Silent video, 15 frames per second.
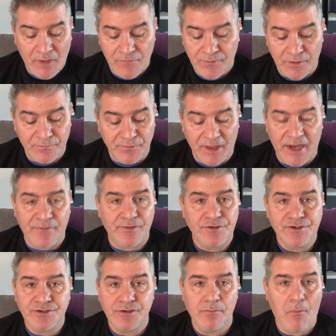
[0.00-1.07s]
For flavors,
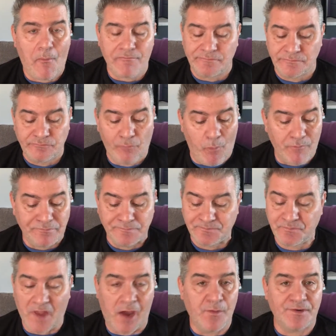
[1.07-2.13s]

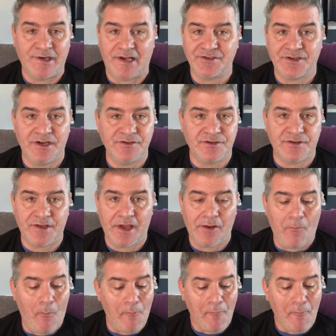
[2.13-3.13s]
I would not change a thing.